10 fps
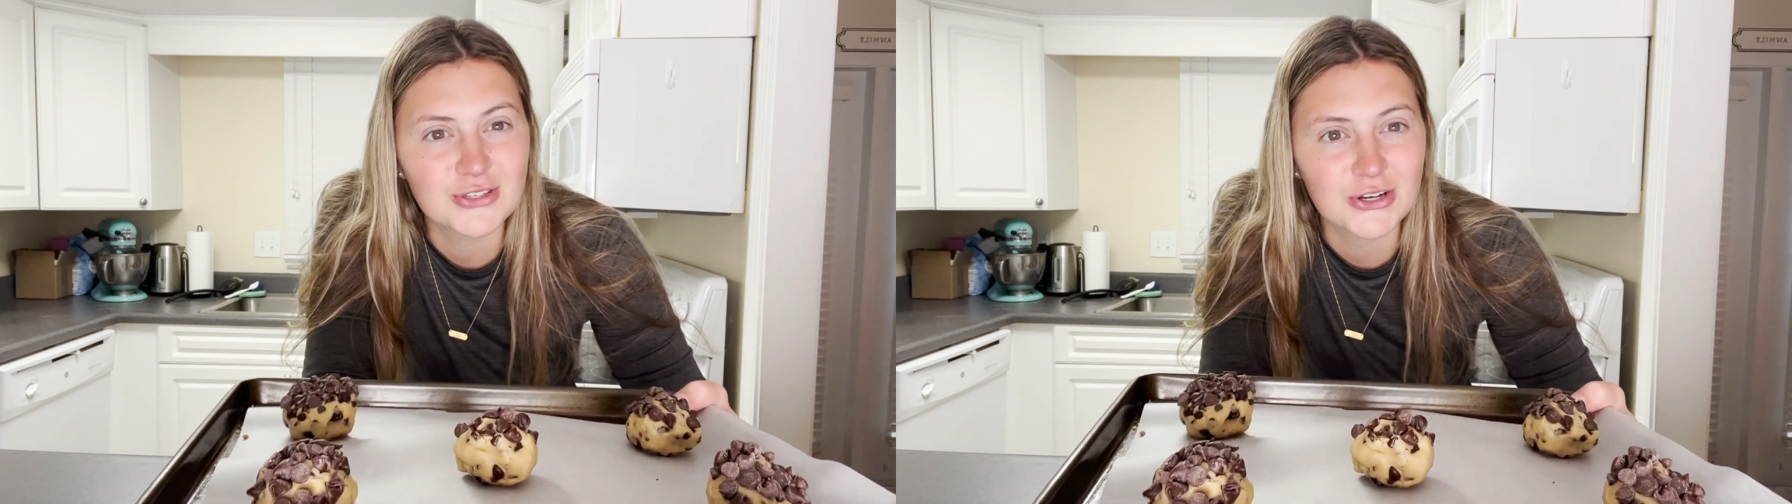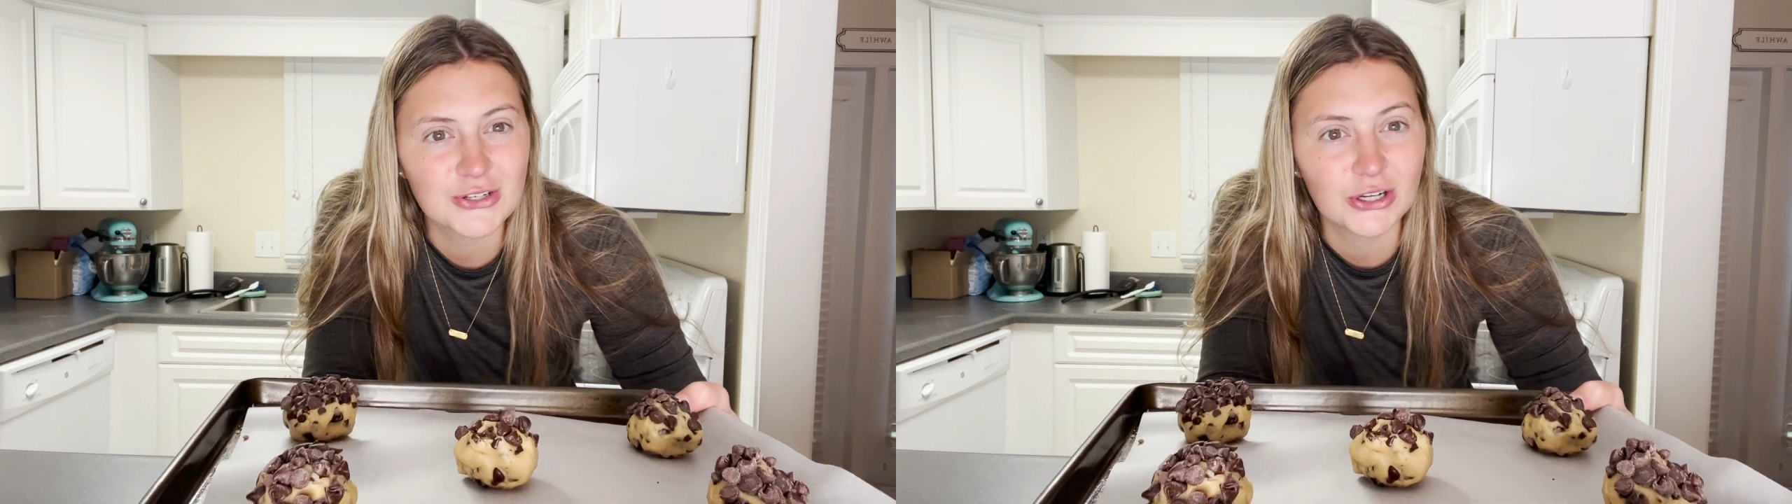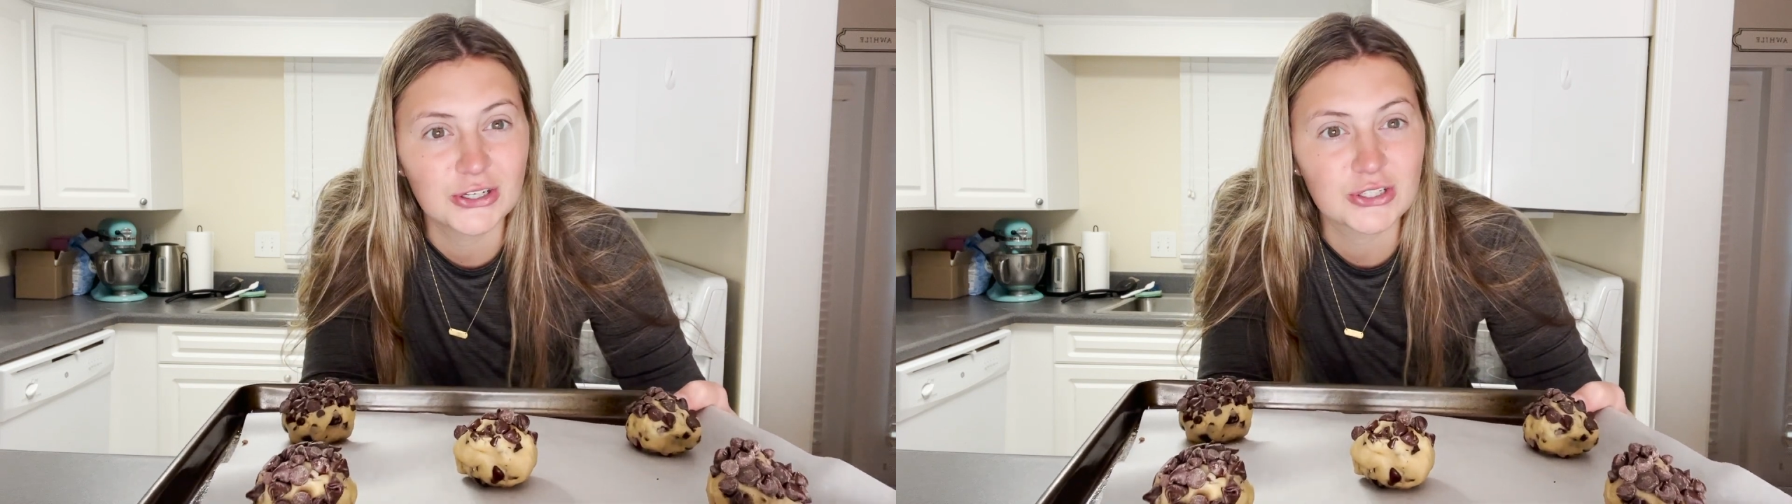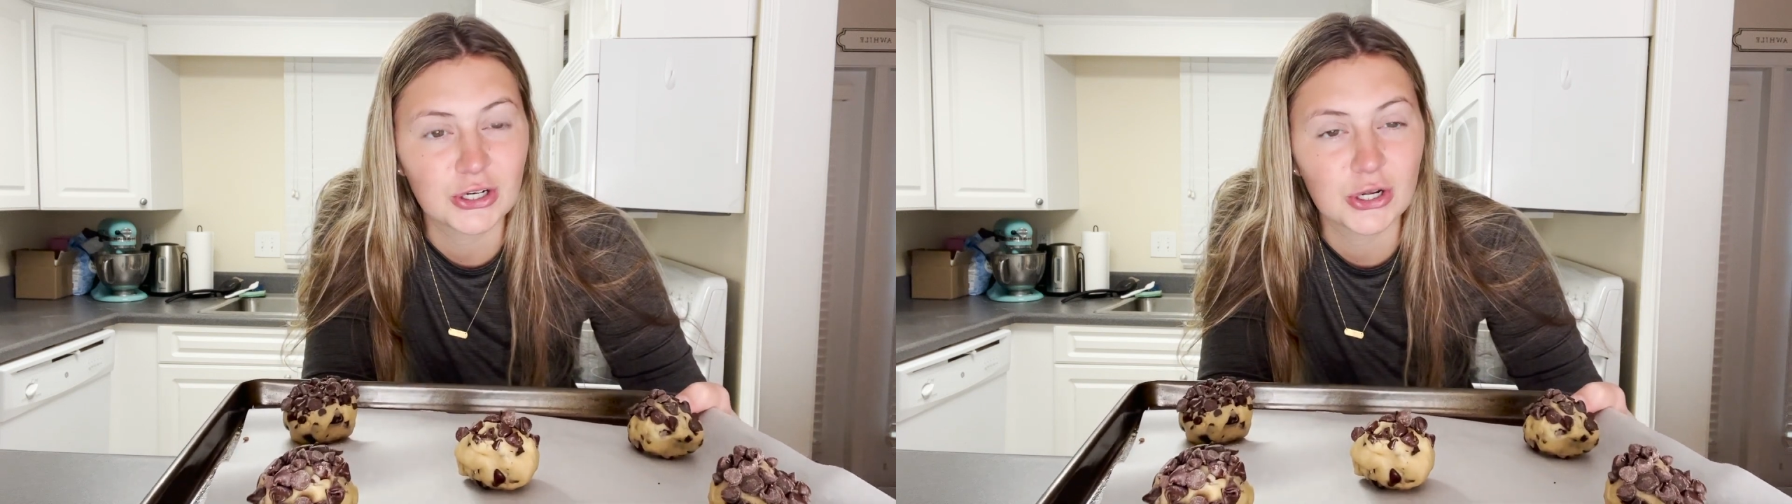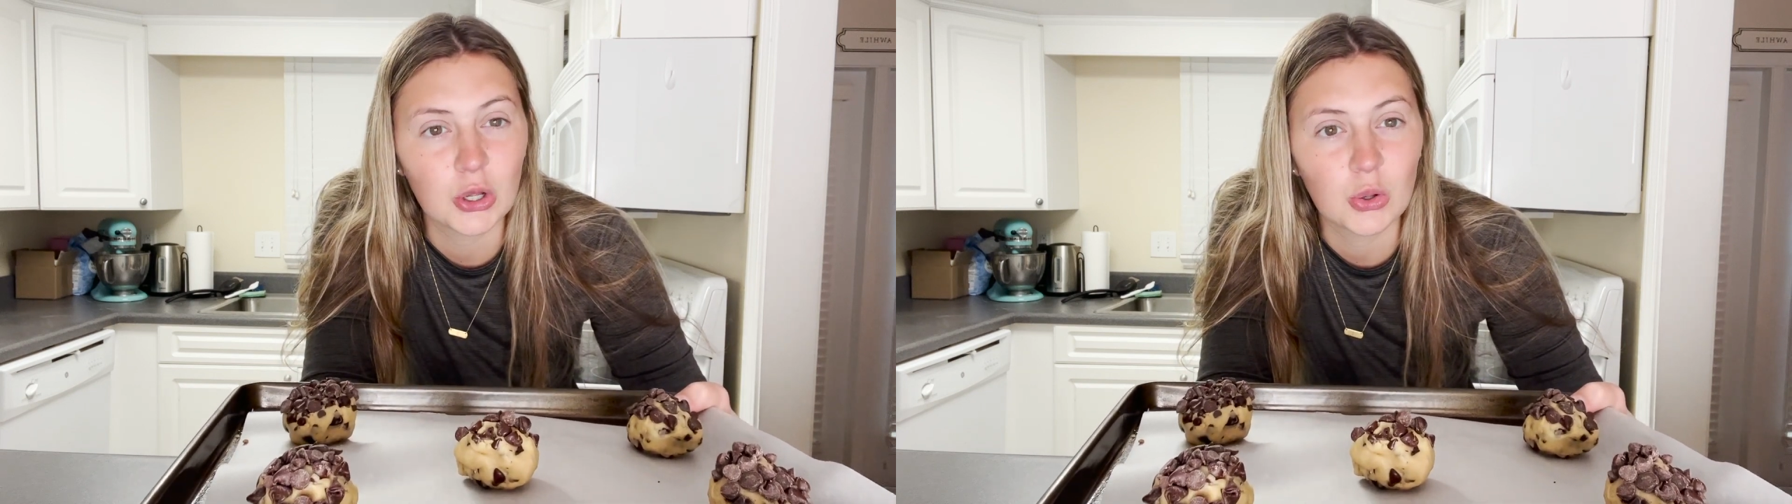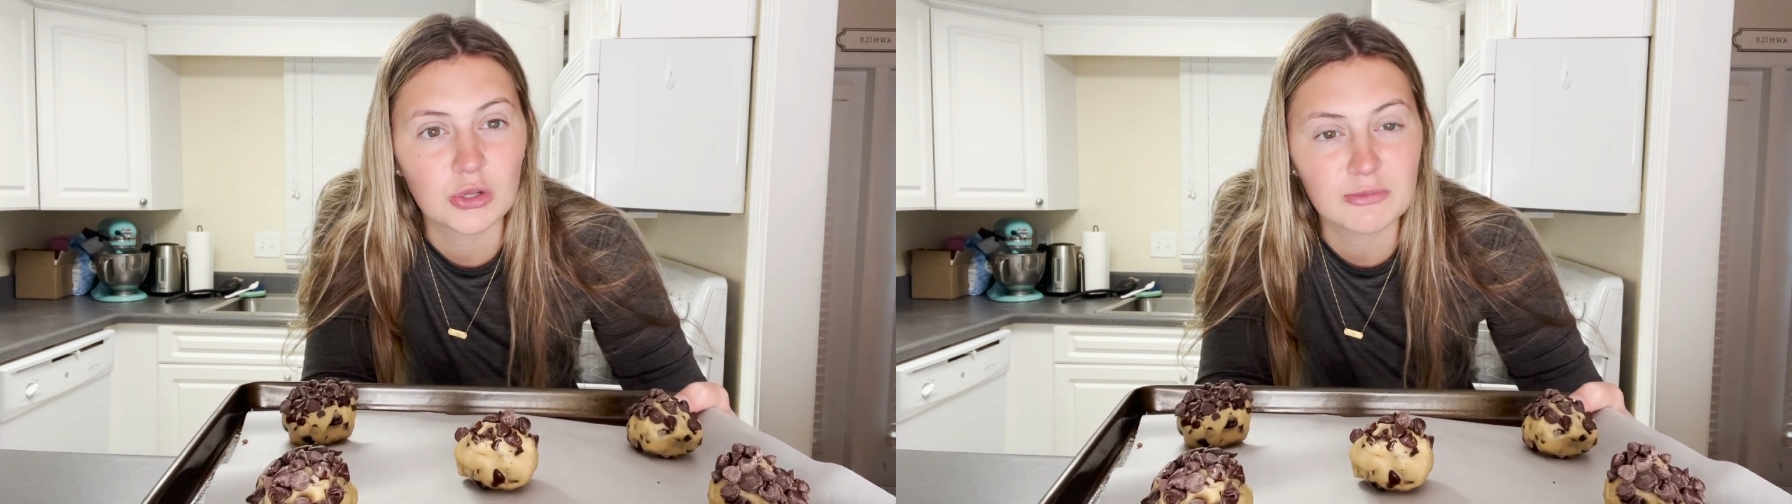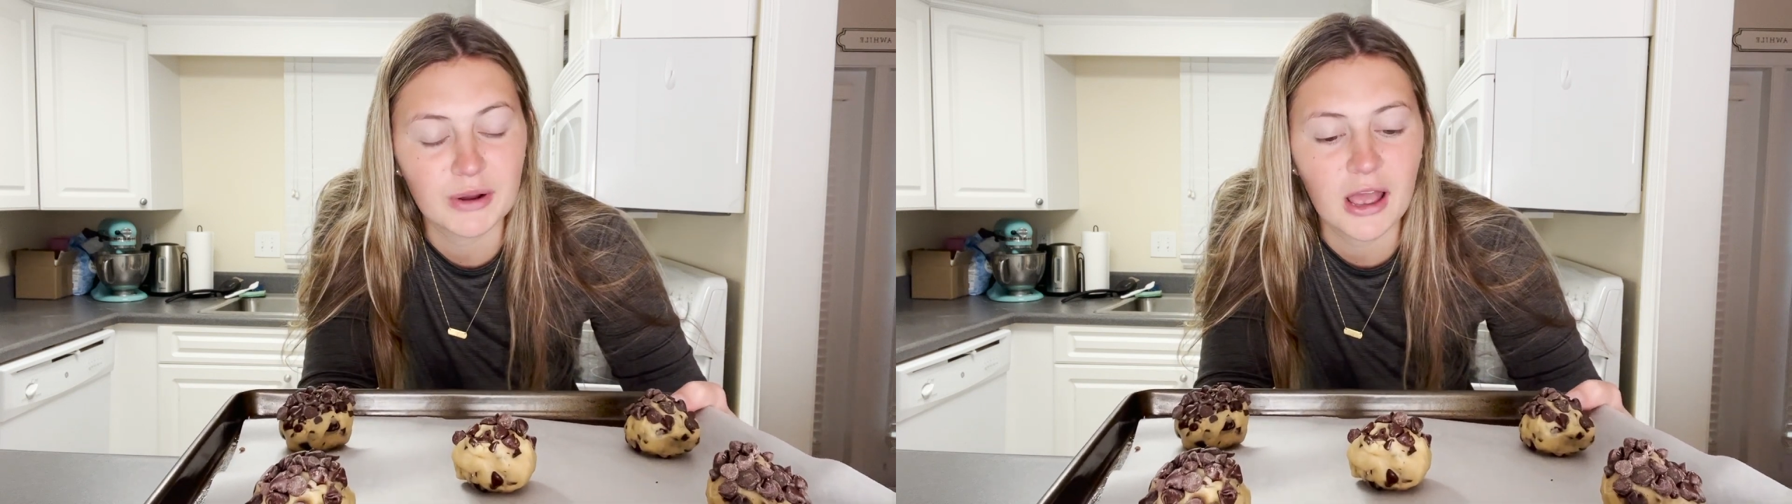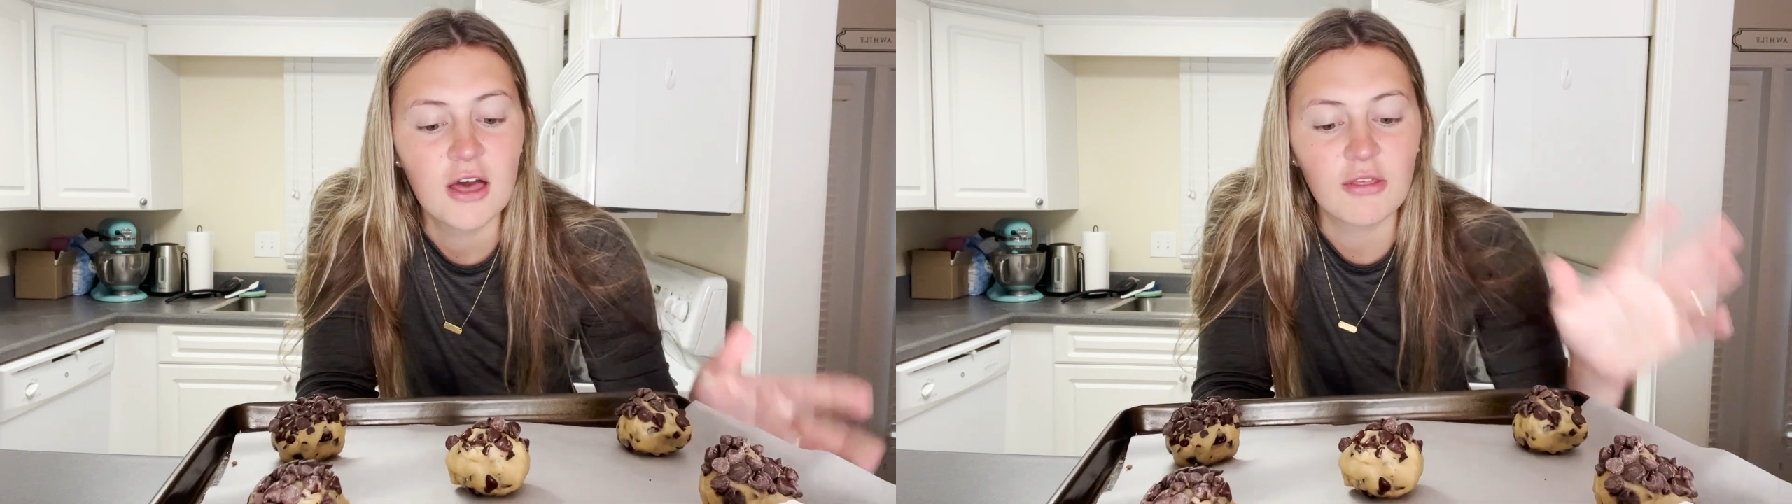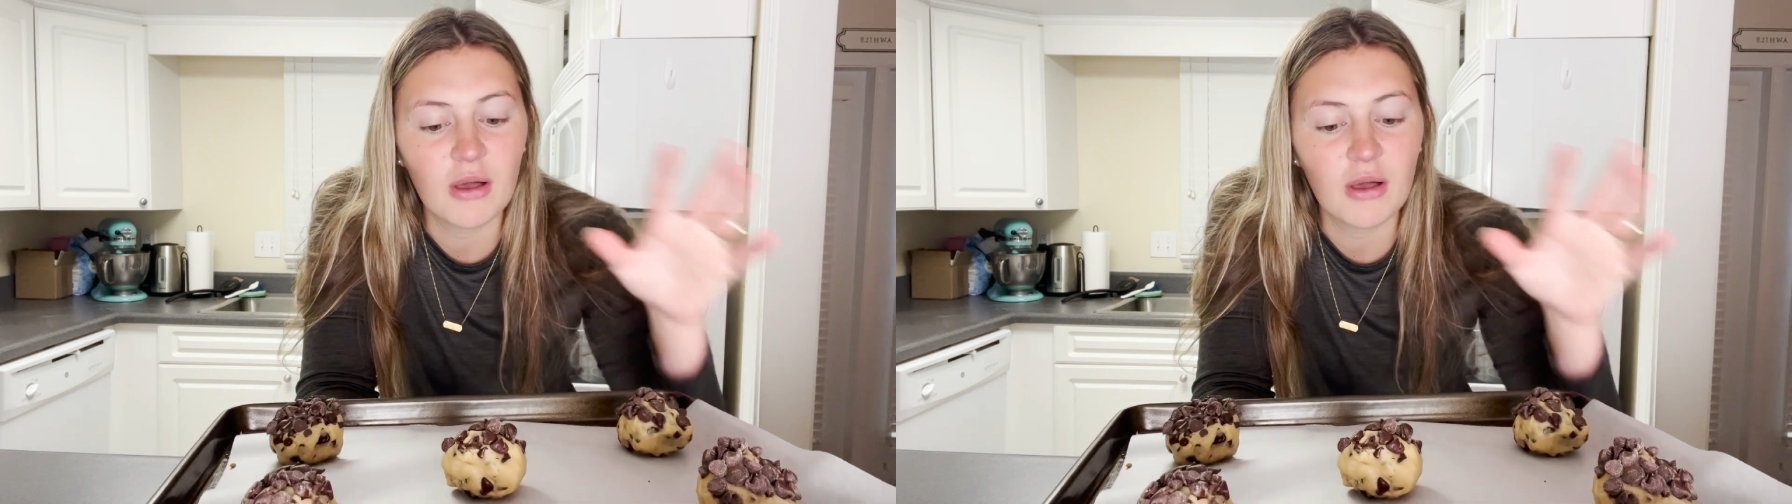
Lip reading: are starting to turn golden brown. They'll